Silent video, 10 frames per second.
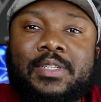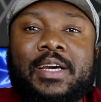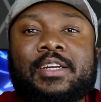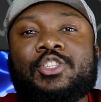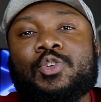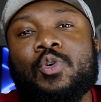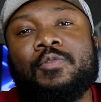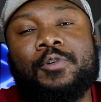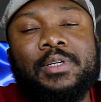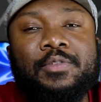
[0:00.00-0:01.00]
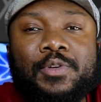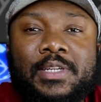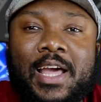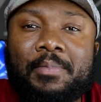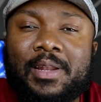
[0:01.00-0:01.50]
you decided to go for a different
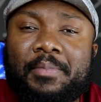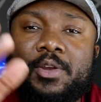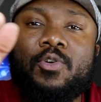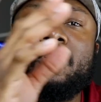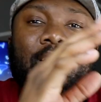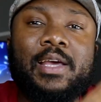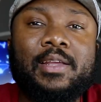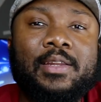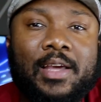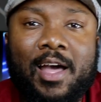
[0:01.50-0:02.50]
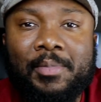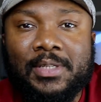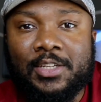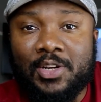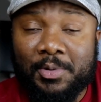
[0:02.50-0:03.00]
tablet. Let me know all of that in the comment
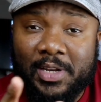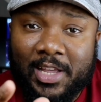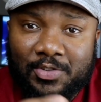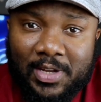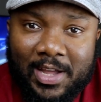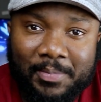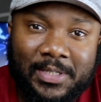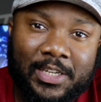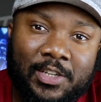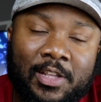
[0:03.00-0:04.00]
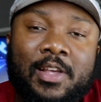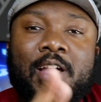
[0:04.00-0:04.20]
section. I'm gonna catch you in that comment section.